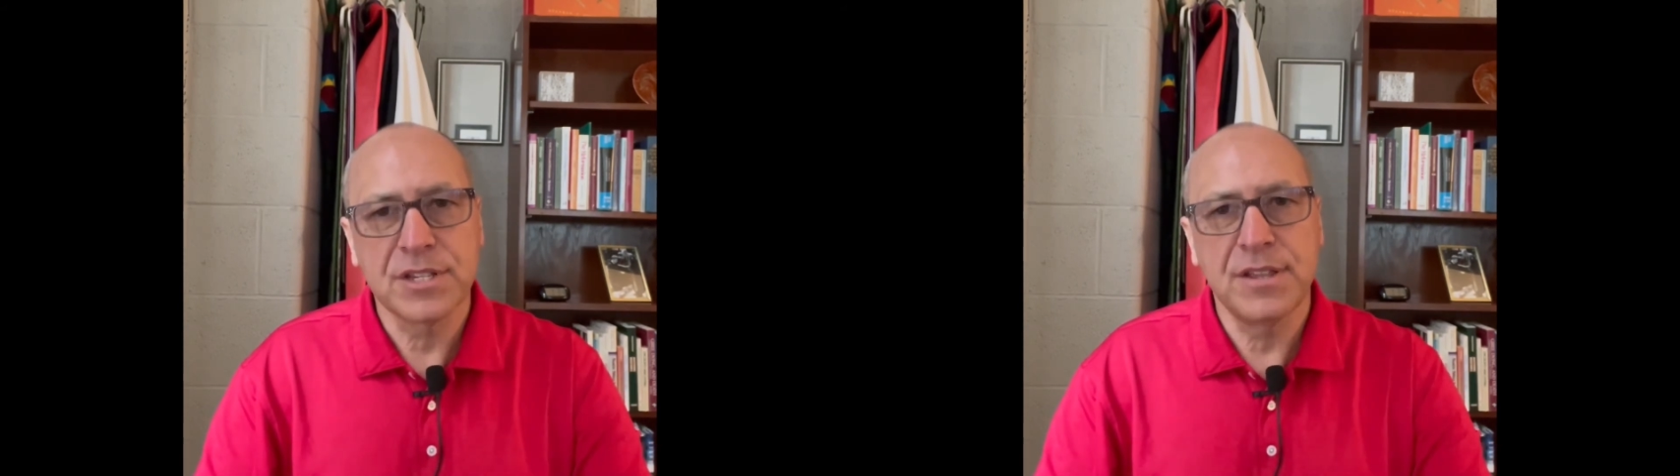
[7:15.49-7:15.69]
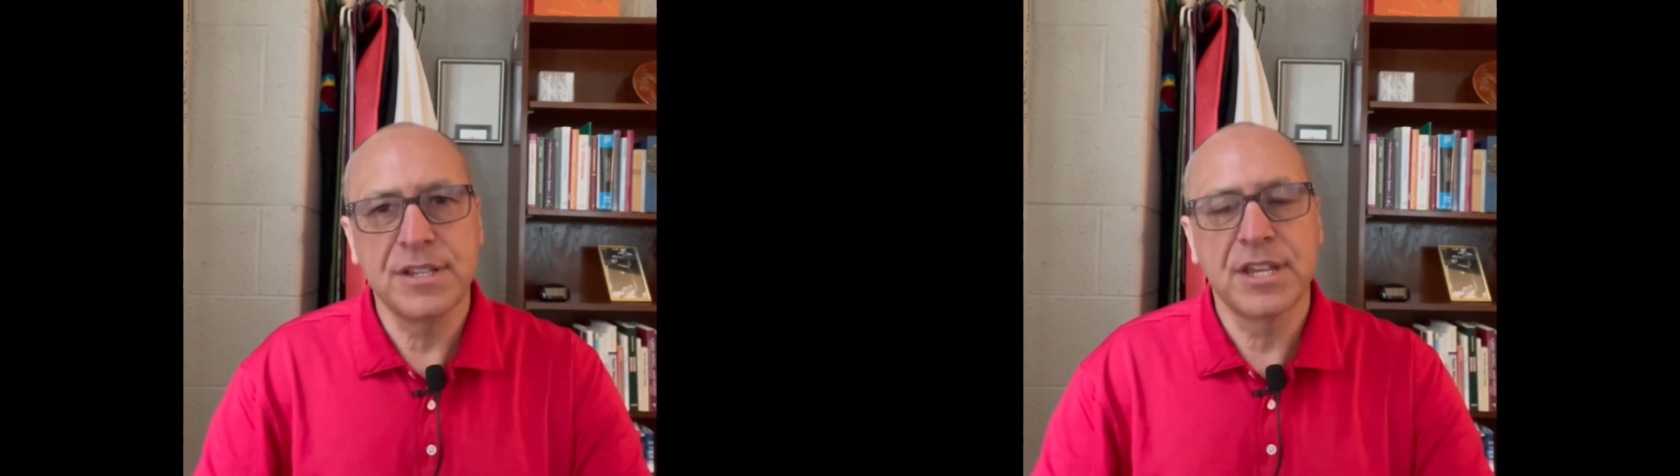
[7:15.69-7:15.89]

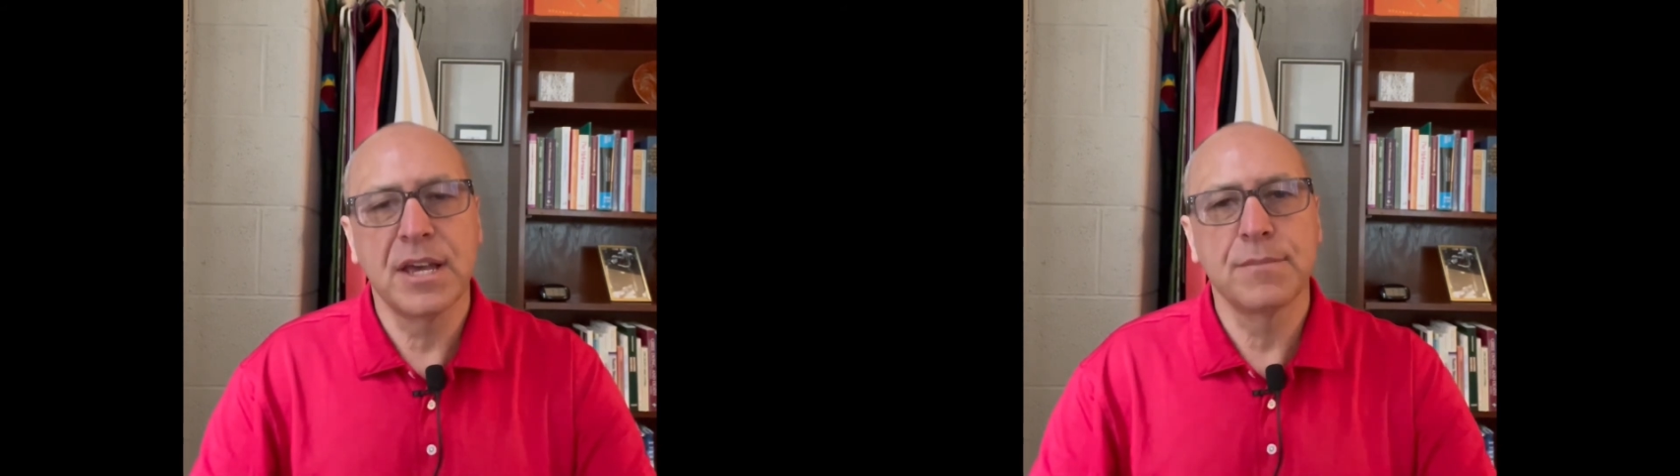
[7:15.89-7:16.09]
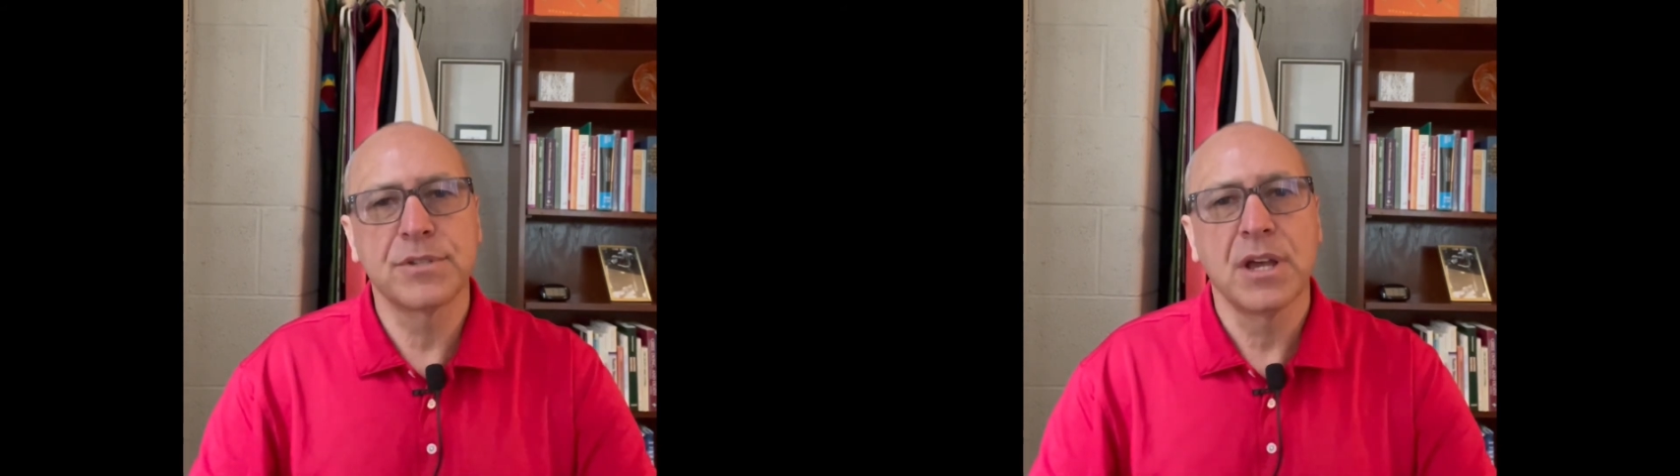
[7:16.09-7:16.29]
in these
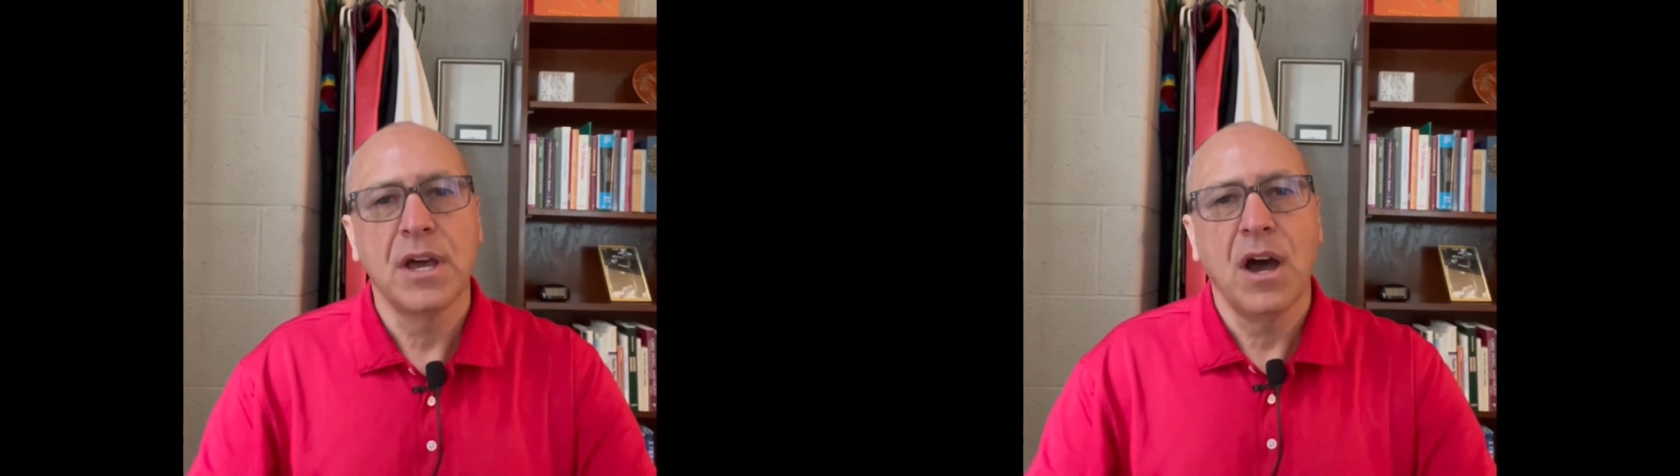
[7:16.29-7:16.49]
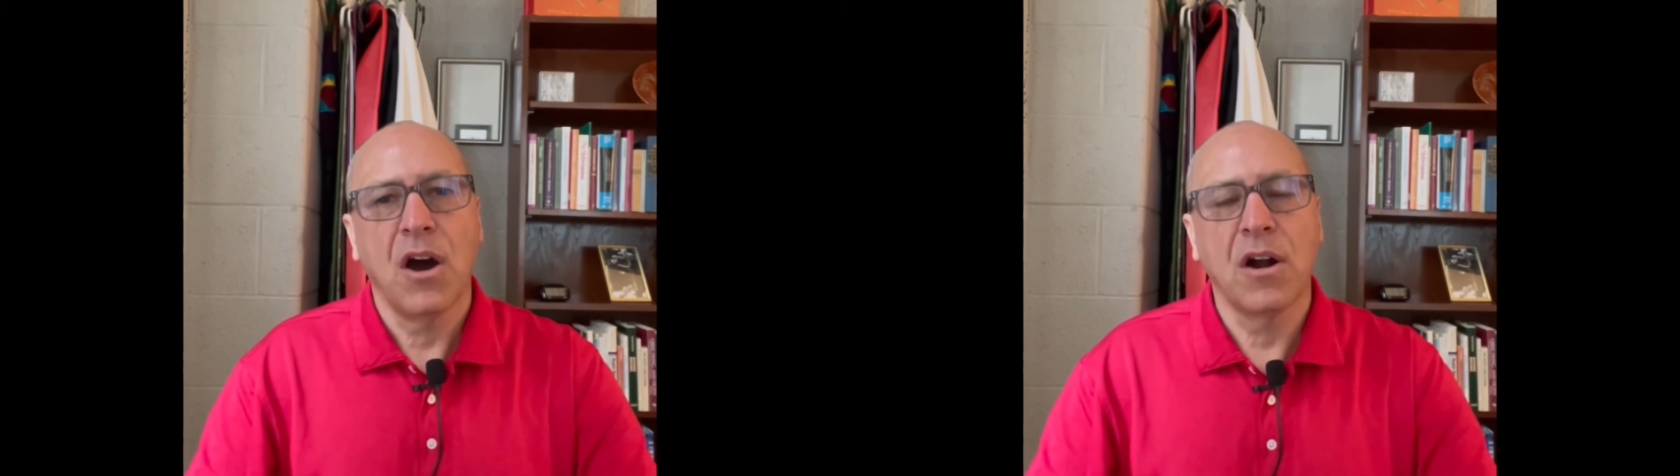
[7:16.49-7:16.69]
hymns
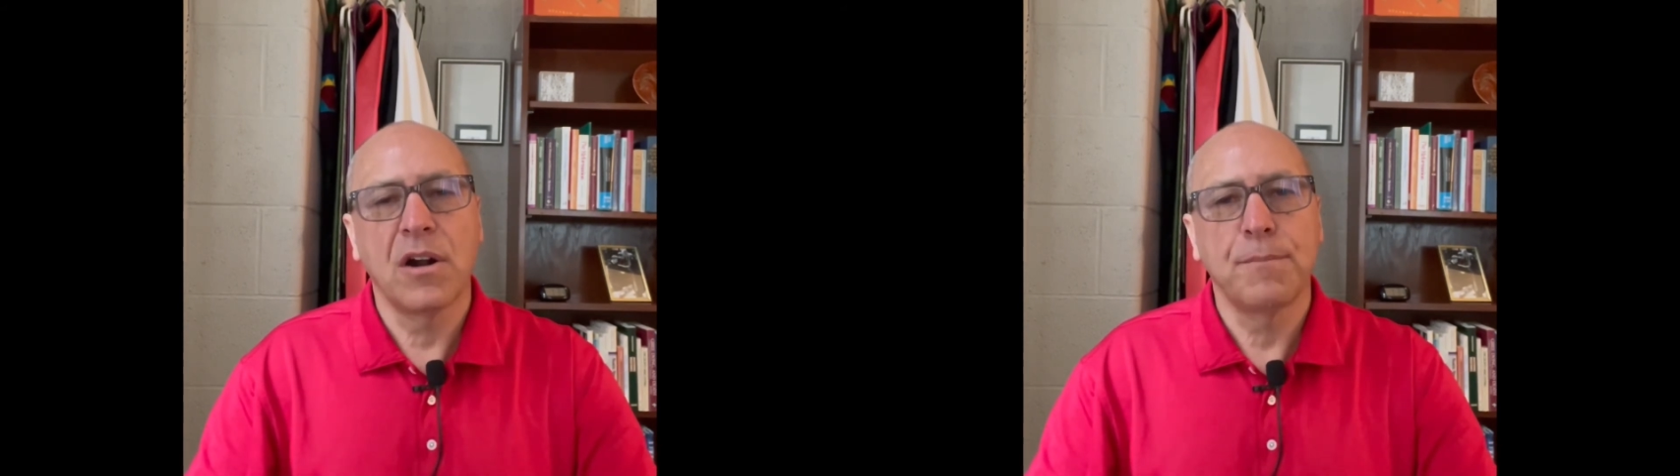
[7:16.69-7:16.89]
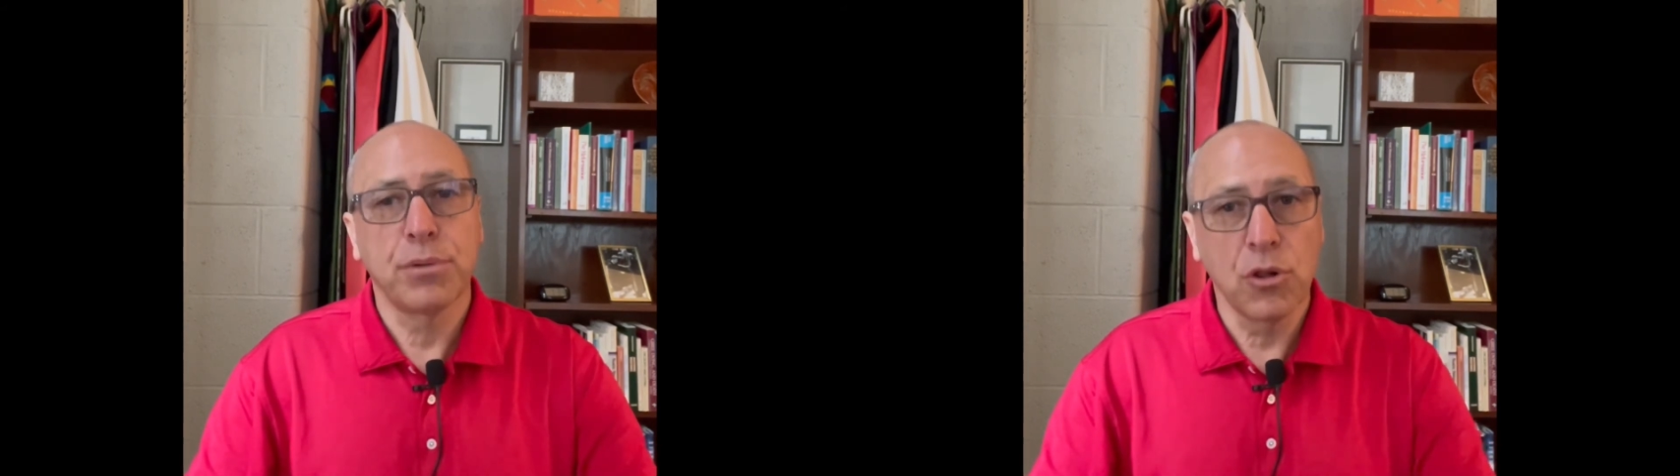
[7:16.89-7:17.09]

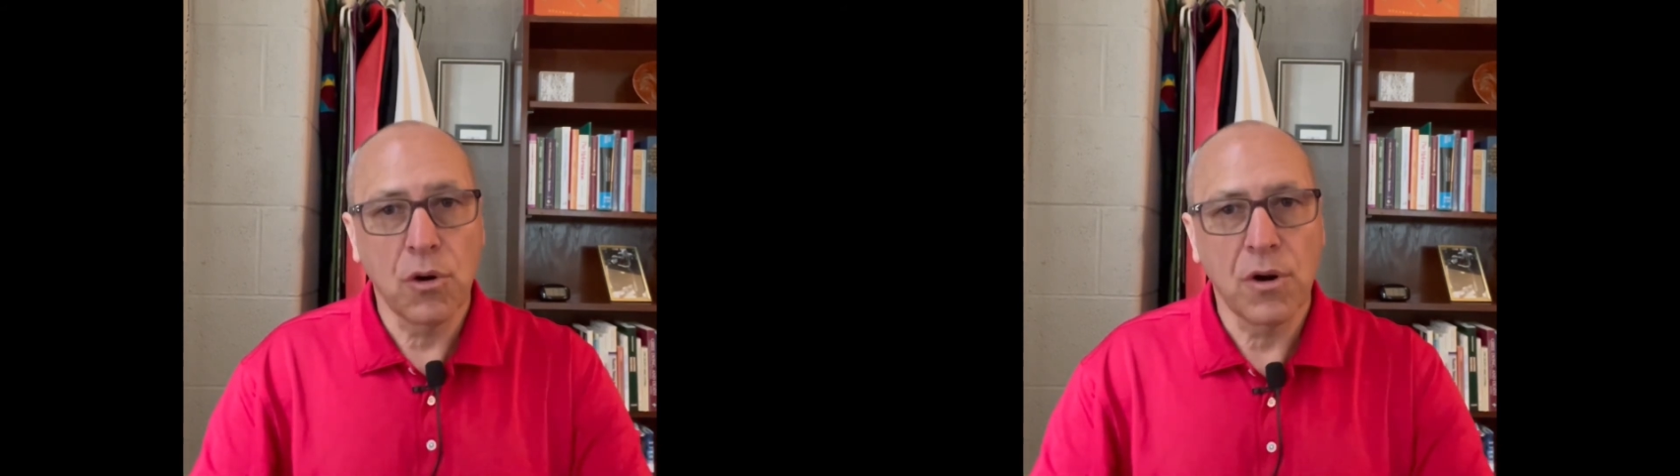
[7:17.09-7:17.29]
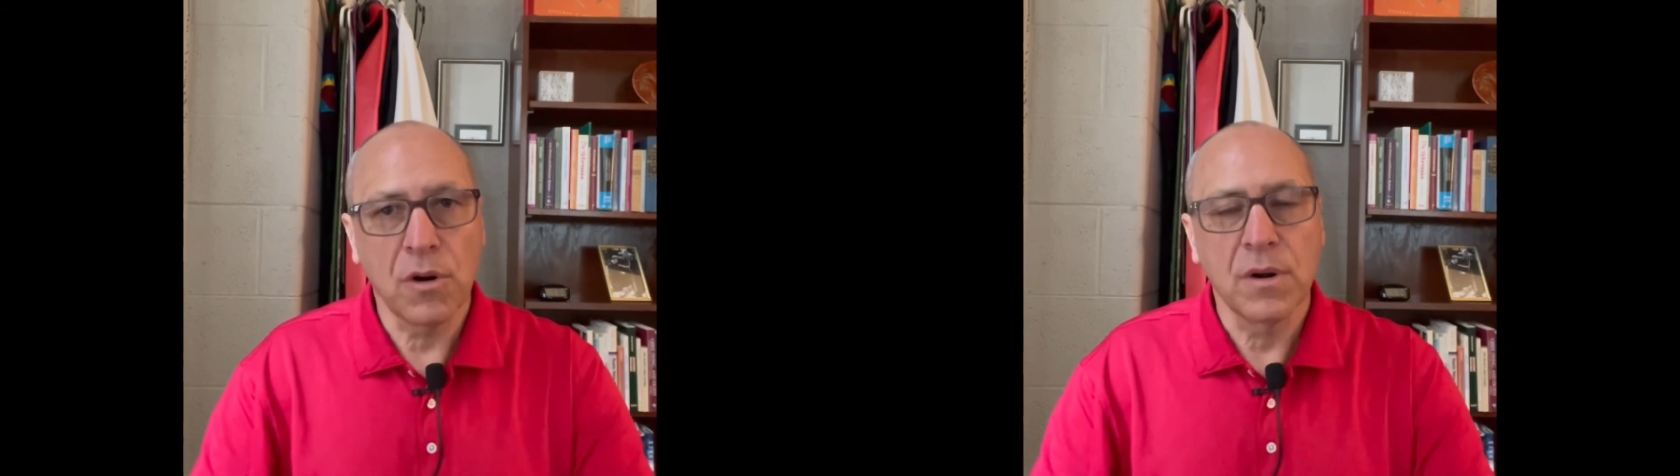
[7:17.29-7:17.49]
are
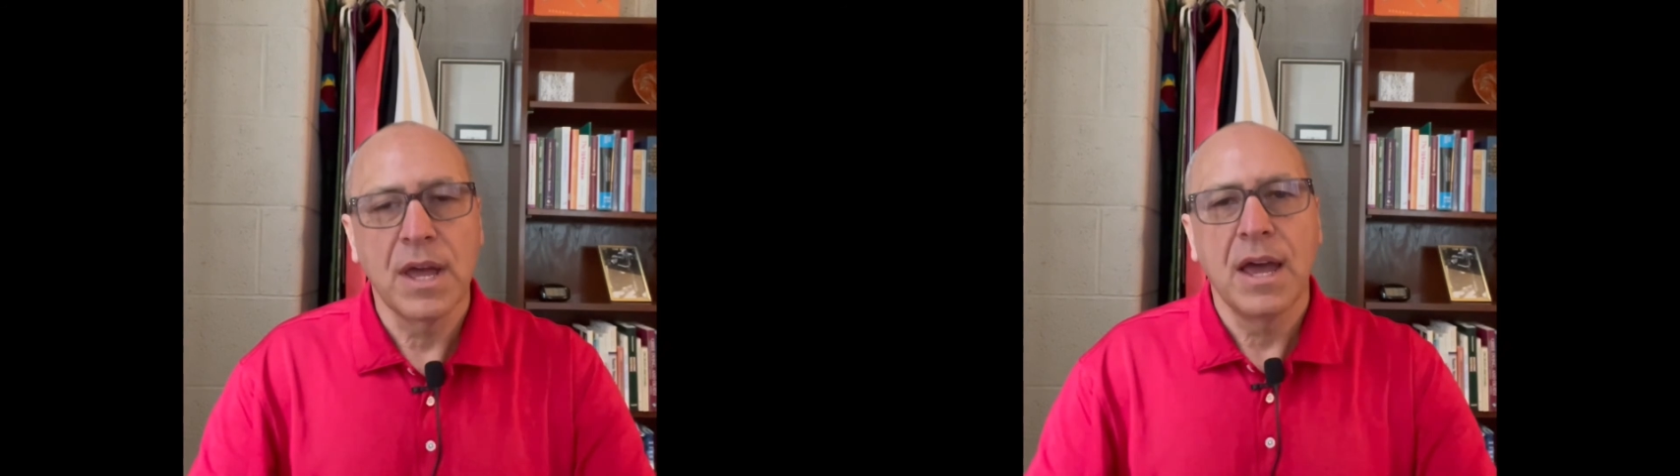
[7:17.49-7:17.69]
plural.